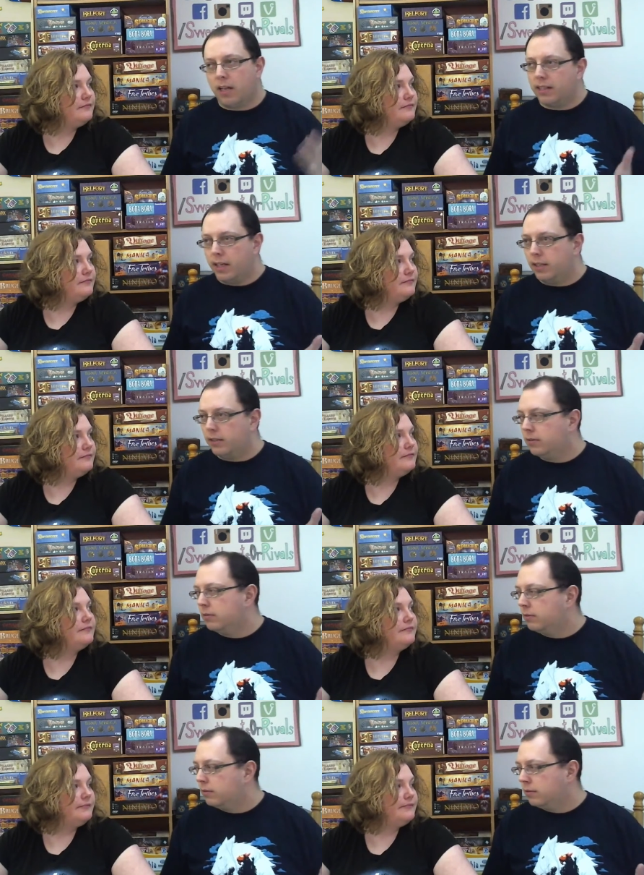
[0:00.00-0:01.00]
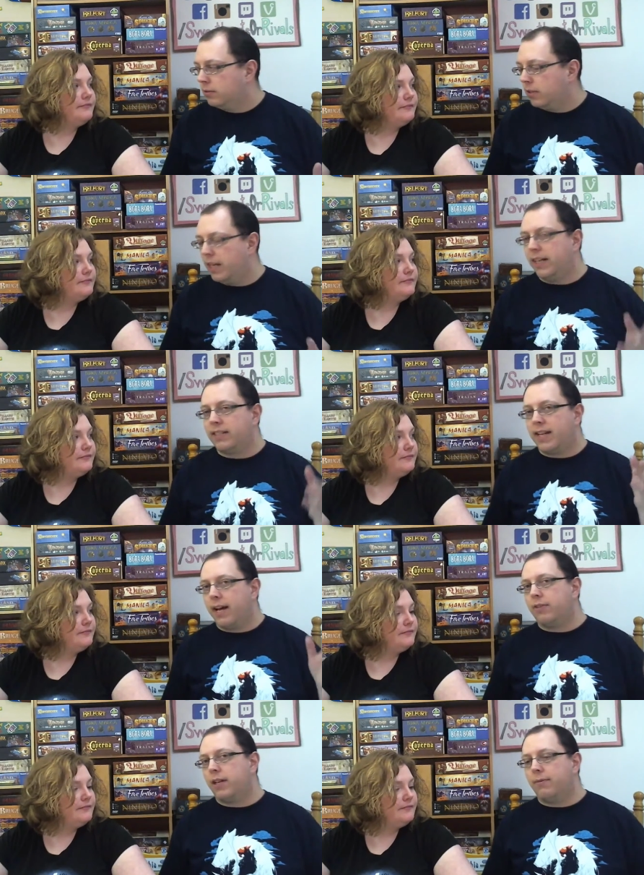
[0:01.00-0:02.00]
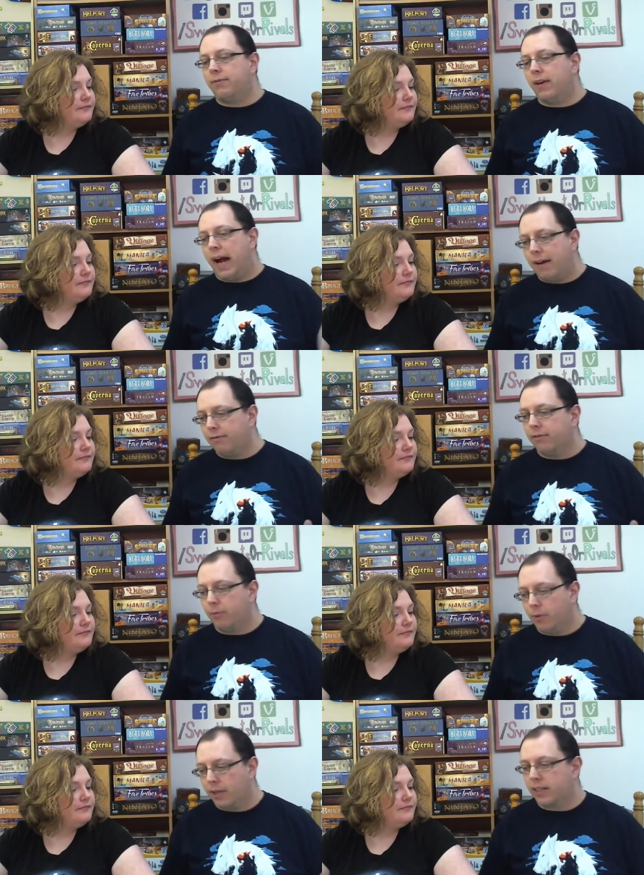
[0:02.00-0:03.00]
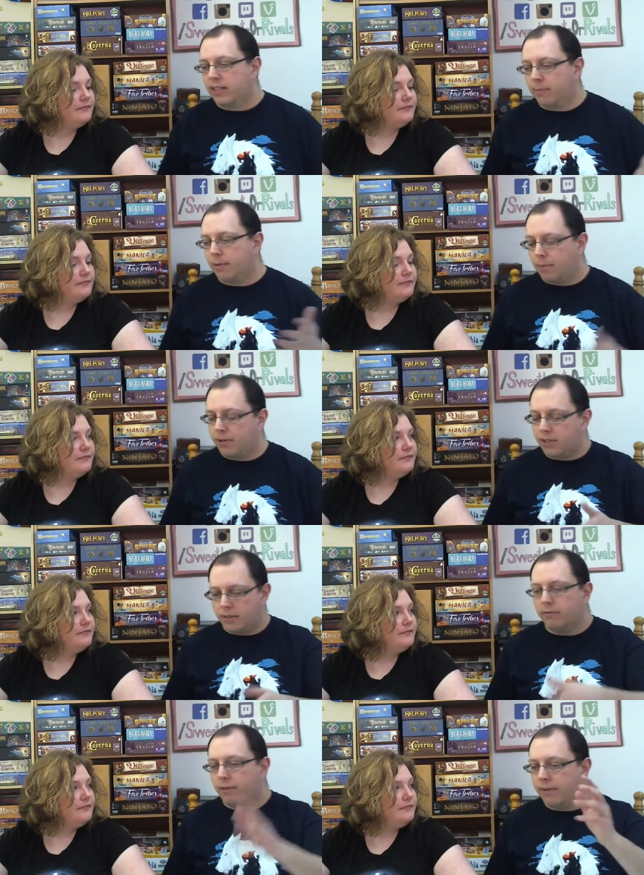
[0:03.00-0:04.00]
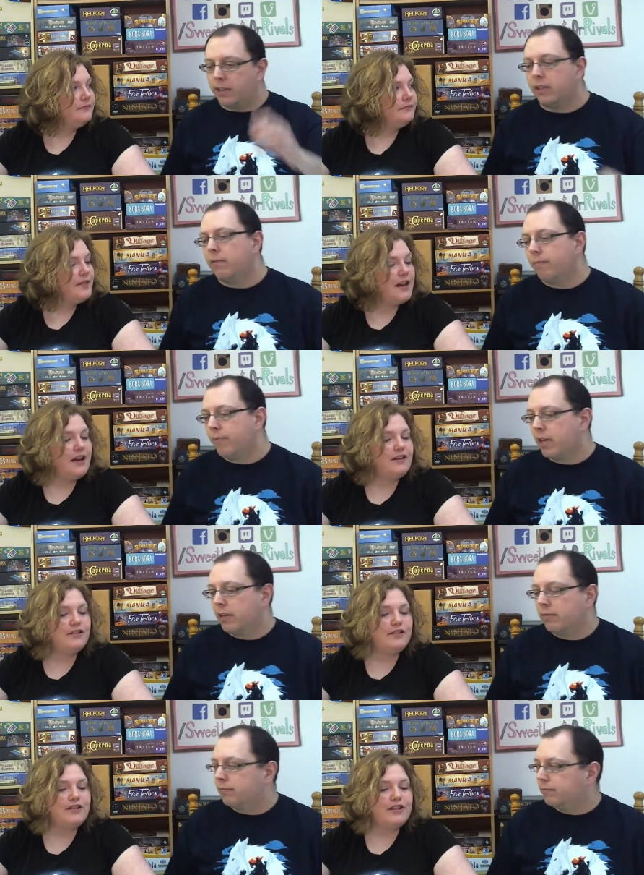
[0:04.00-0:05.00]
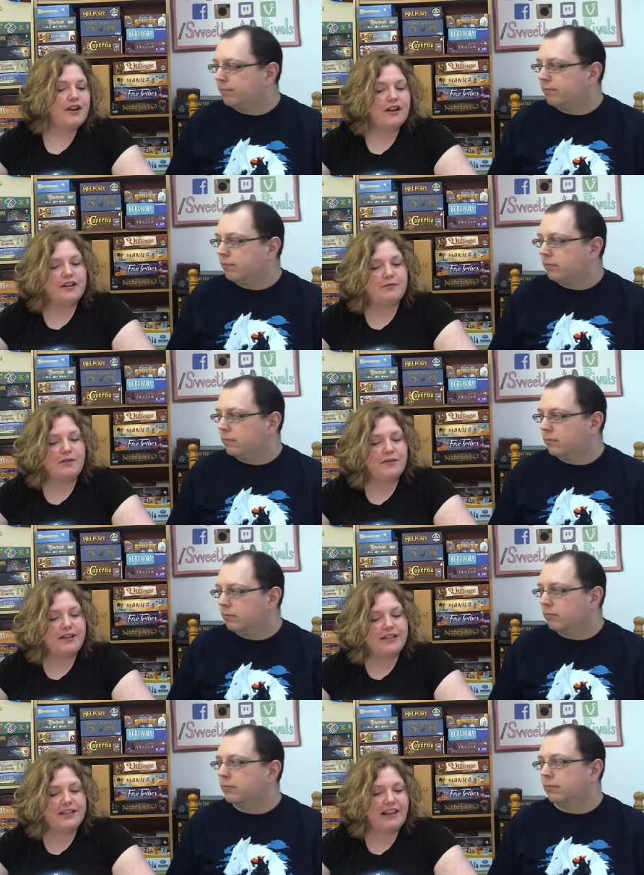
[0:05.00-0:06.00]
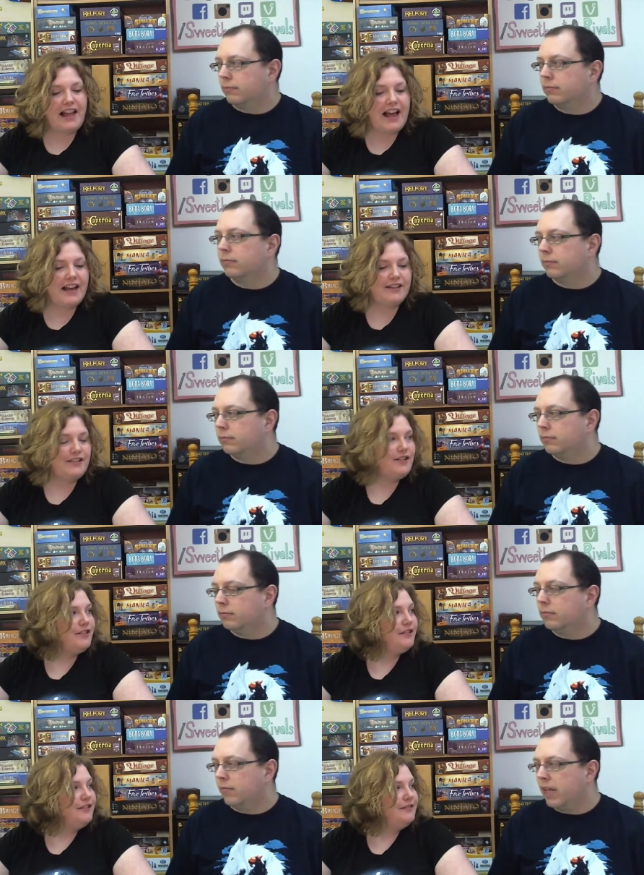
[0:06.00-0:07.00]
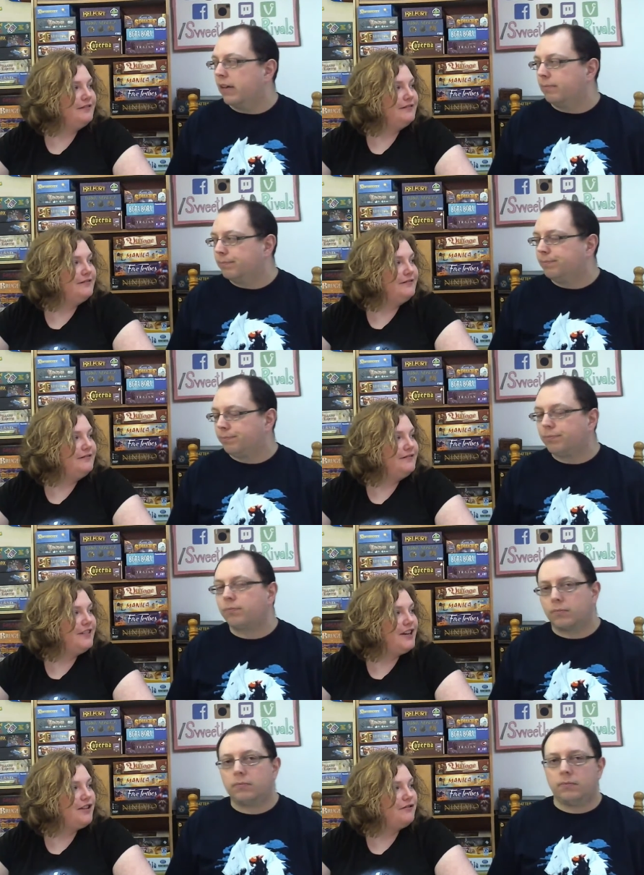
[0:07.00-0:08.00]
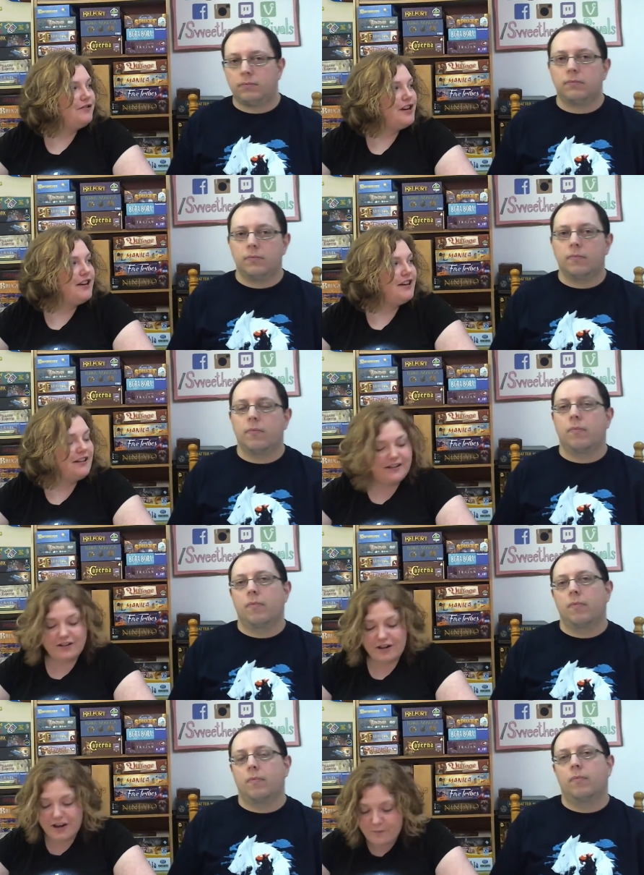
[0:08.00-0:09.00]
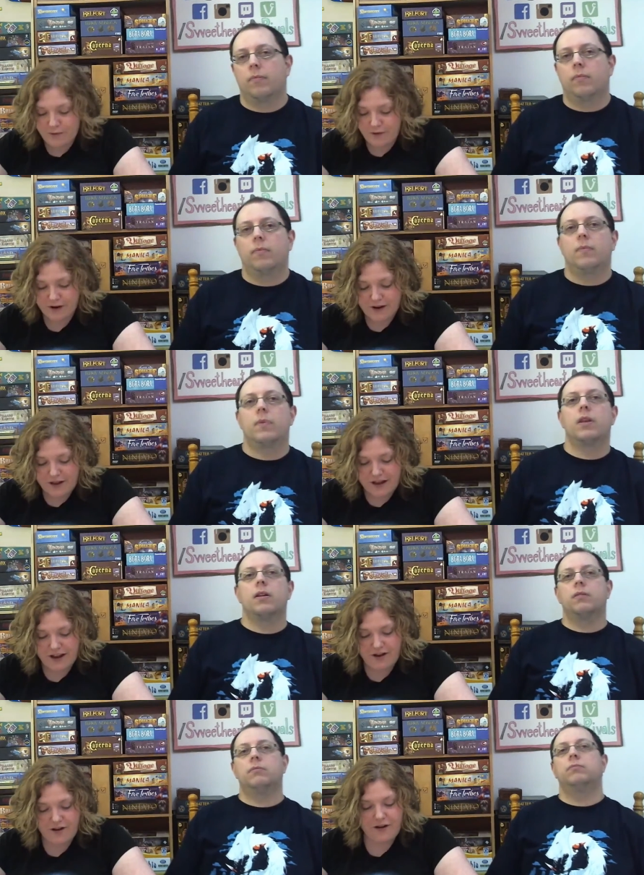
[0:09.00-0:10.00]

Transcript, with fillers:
Speaker 1: a ton. And it's downtime for everyone except the person refilling.
Speaker 2: Yeah, and you're usually talking about what you did last, or yeah, you know, trying to look at your board and think, oh, I